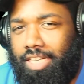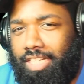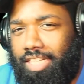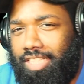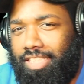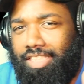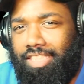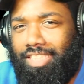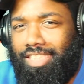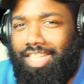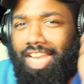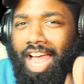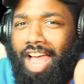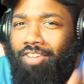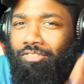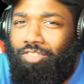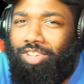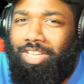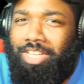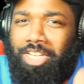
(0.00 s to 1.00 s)
This is
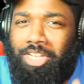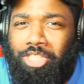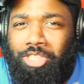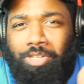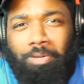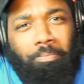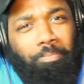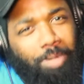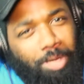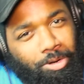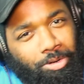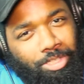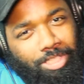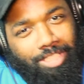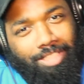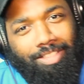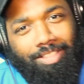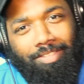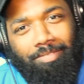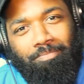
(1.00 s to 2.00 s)
not for
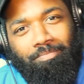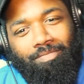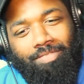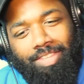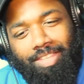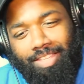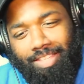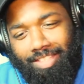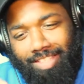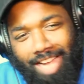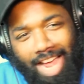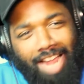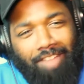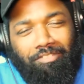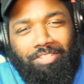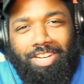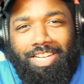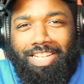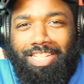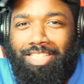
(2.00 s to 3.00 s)
distribution.
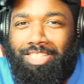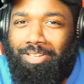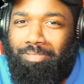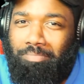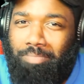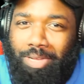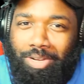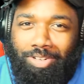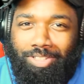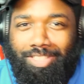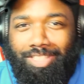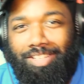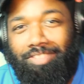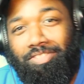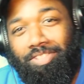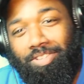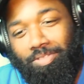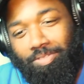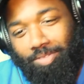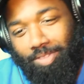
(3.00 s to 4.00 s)
Not for distribution.
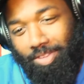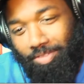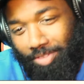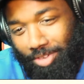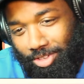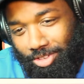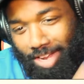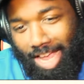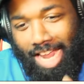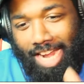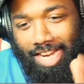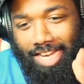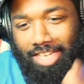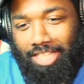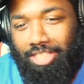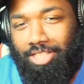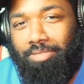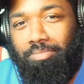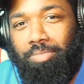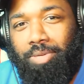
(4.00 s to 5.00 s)
If you try to
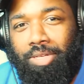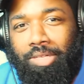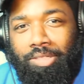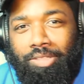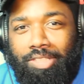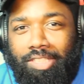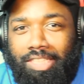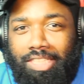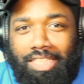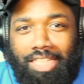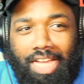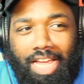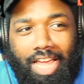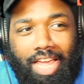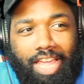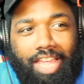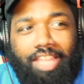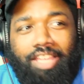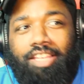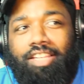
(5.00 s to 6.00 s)
distribute,
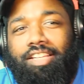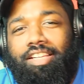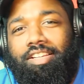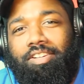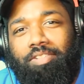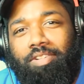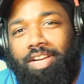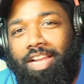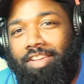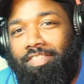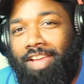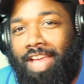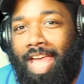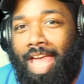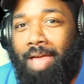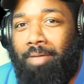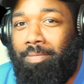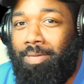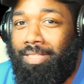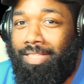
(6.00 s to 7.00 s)
hey, whatever
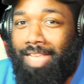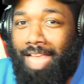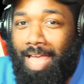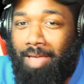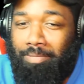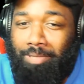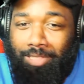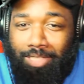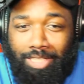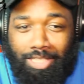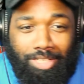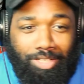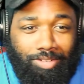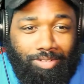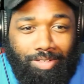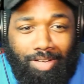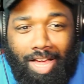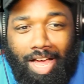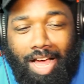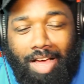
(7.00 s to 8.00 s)
happens to
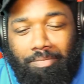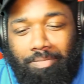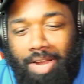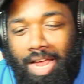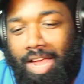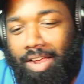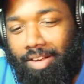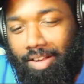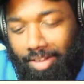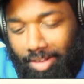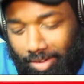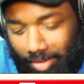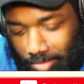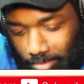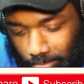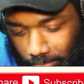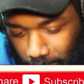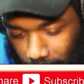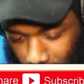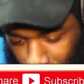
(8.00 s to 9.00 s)
you. I'm not
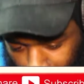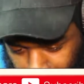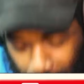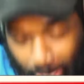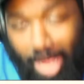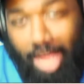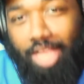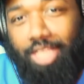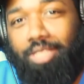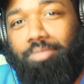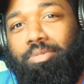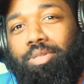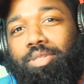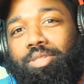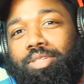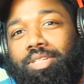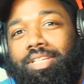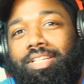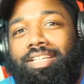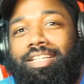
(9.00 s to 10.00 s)
responsible.